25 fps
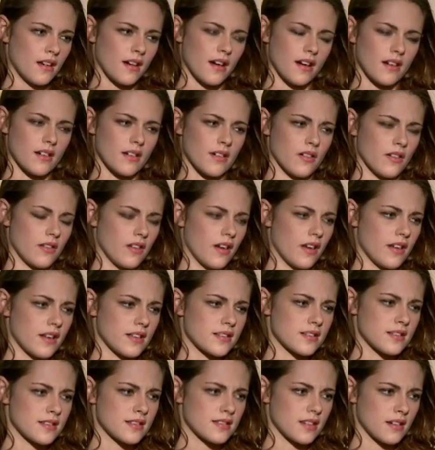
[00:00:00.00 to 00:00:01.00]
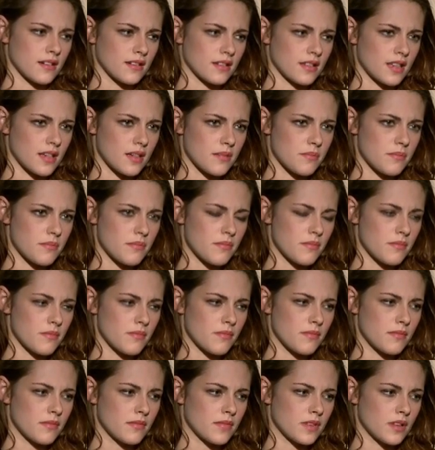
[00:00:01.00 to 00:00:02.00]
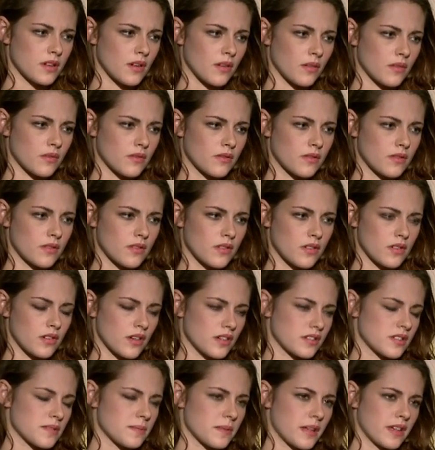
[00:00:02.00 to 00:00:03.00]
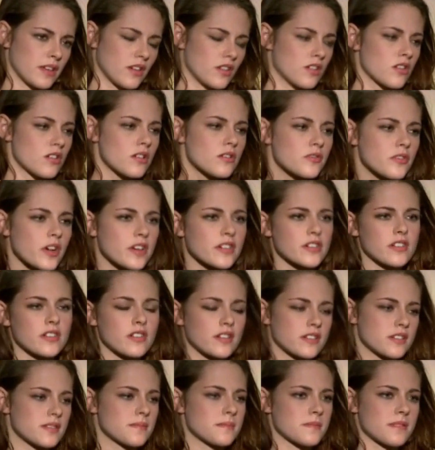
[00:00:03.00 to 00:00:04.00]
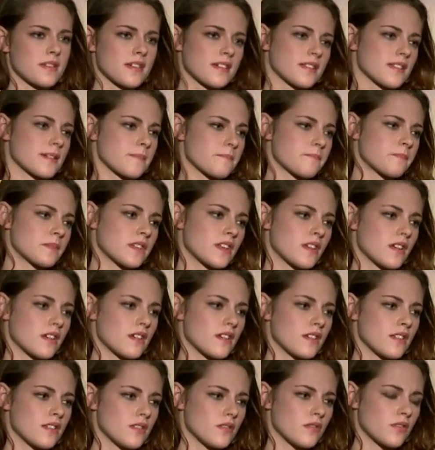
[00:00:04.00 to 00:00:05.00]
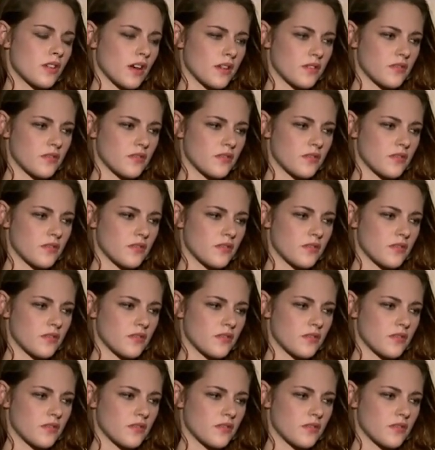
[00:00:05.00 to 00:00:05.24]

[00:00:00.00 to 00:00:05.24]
I don't know, not necessarily a, you know, you're not just playing a girlfriend, or you're not just playing, like, you've got